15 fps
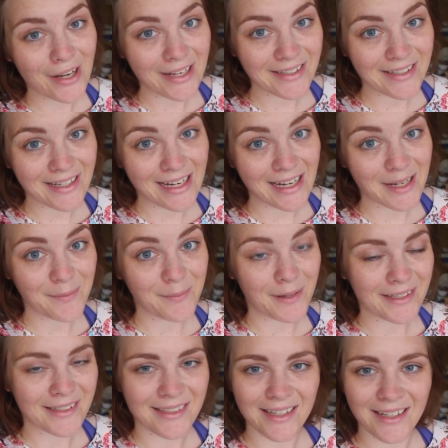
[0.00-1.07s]
day today,
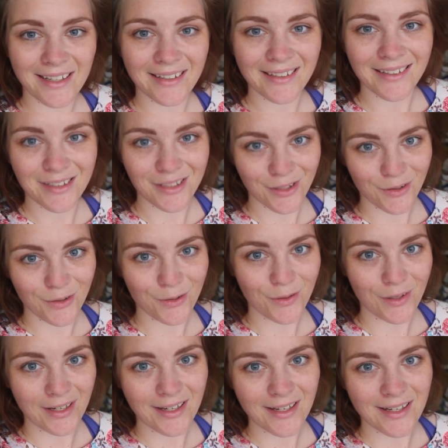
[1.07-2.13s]
but still
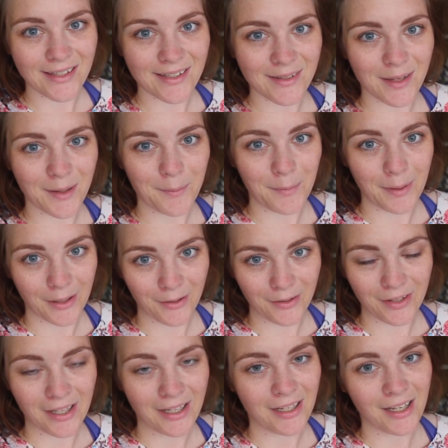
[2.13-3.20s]
two is better
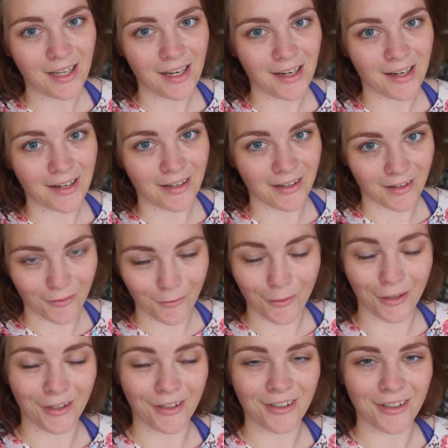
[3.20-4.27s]
than no
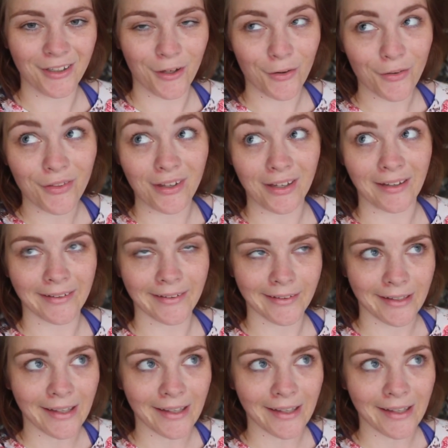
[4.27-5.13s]
one, nothing.